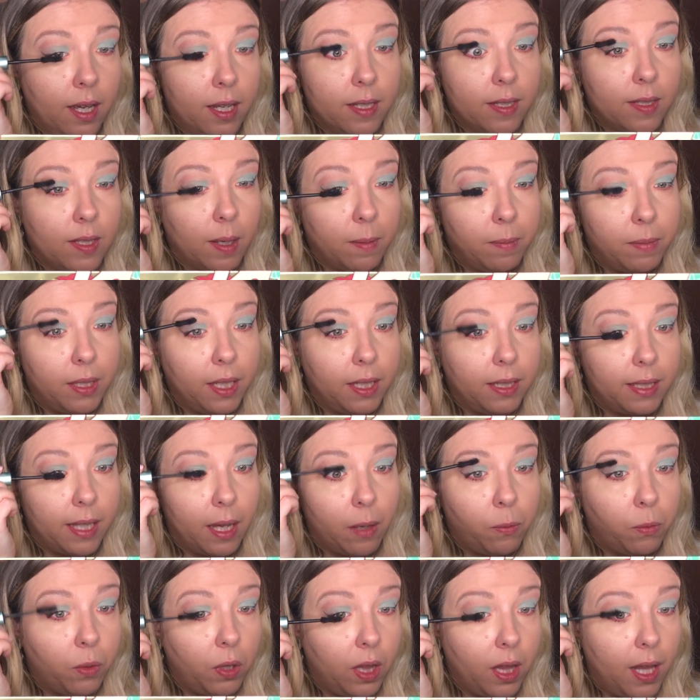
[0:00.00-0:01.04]
something
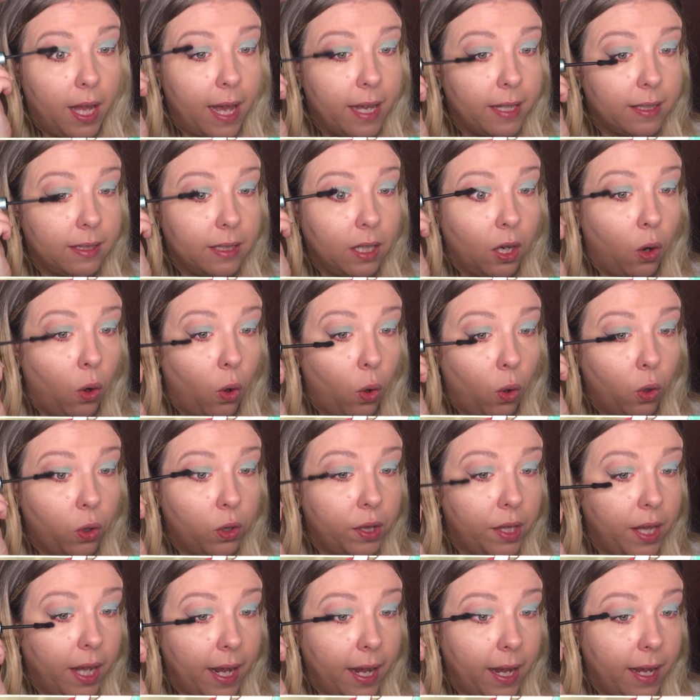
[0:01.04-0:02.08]
that will last the whole
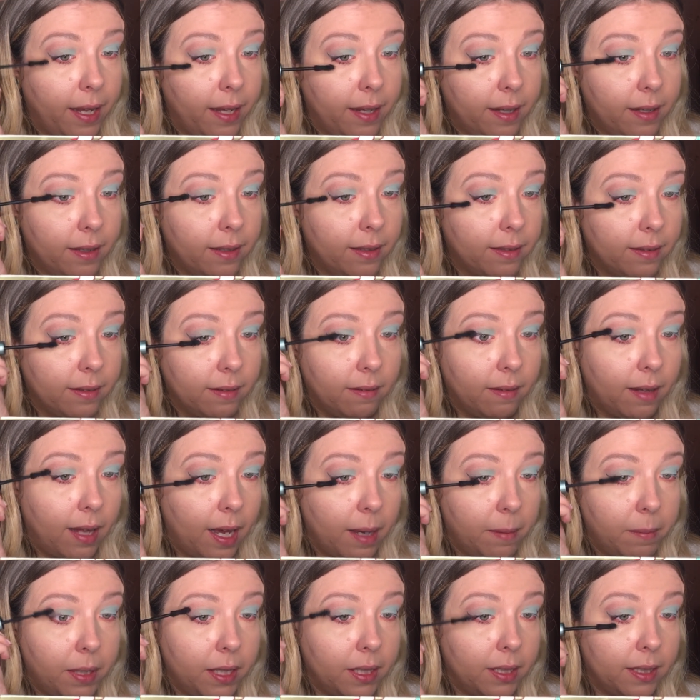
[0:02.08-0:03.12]
day,
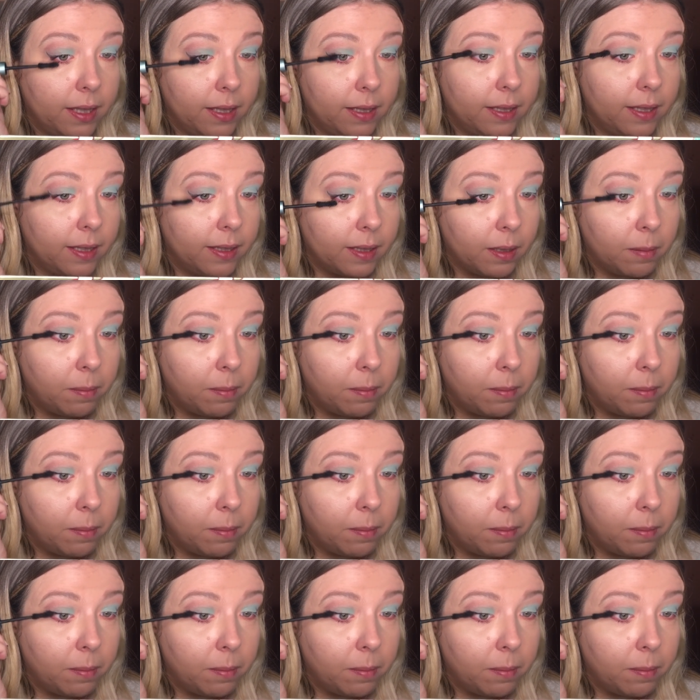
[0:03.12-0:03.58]
I mean, this is